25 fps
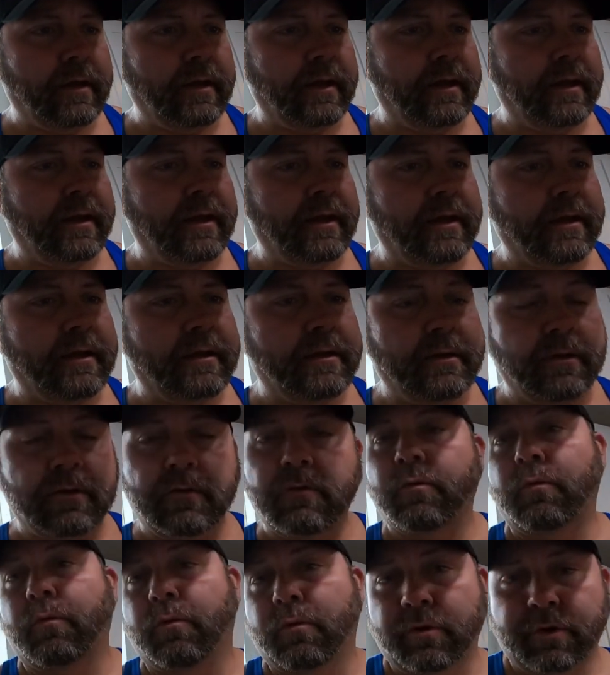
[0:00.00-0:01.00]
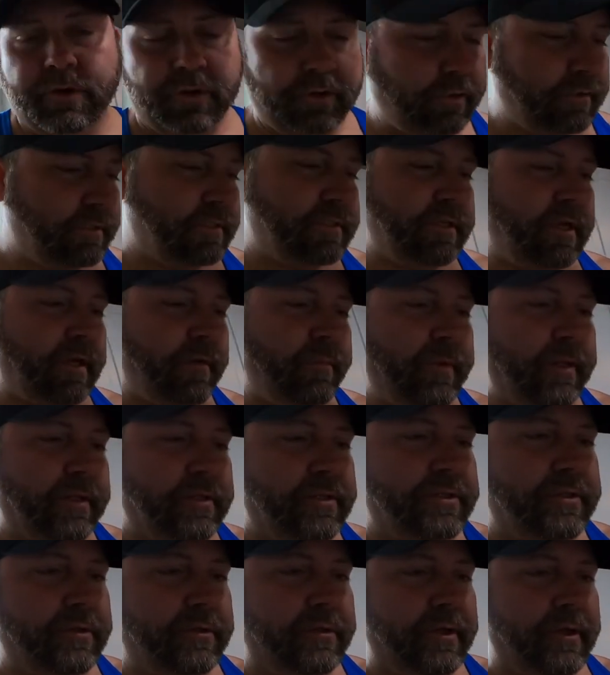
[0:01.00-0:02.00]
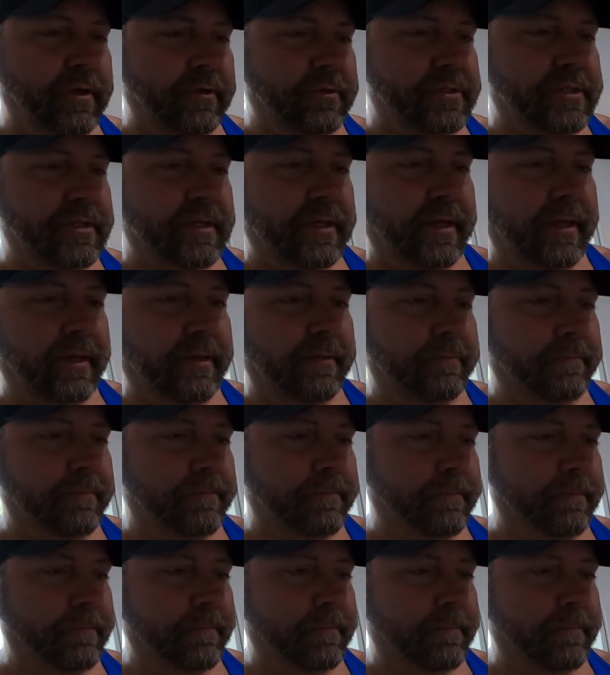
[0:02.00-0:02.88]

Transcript: Or you can stop in Studio C.